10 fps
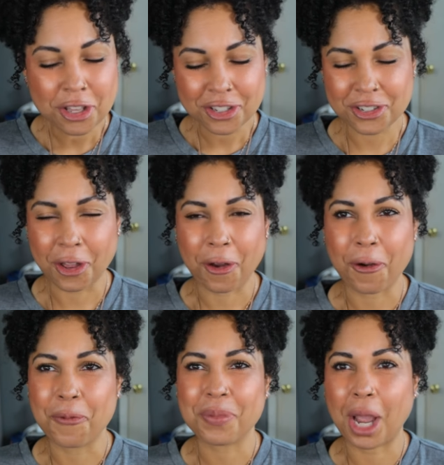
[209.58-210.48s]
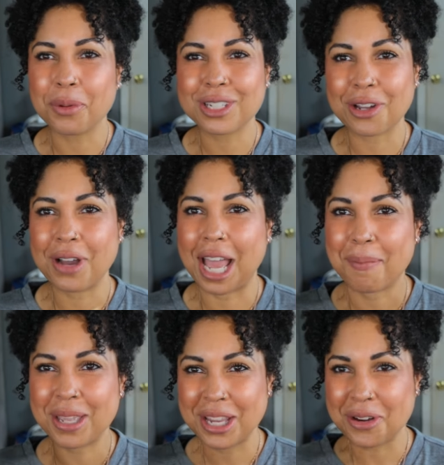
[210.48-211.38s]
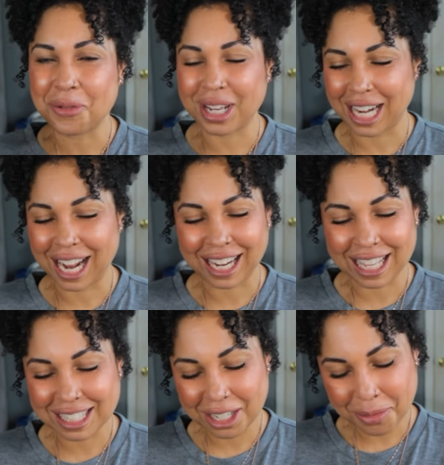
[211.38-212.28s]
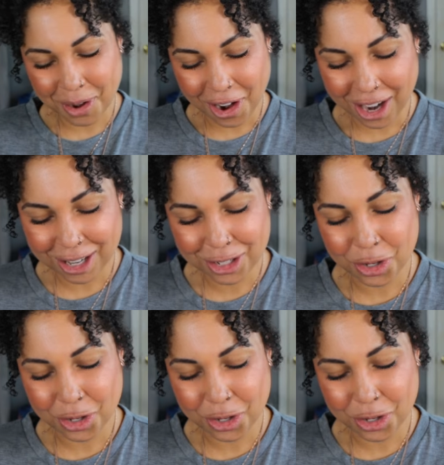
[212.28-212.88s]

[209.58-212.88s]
So I was so happy when I got Cinnabar.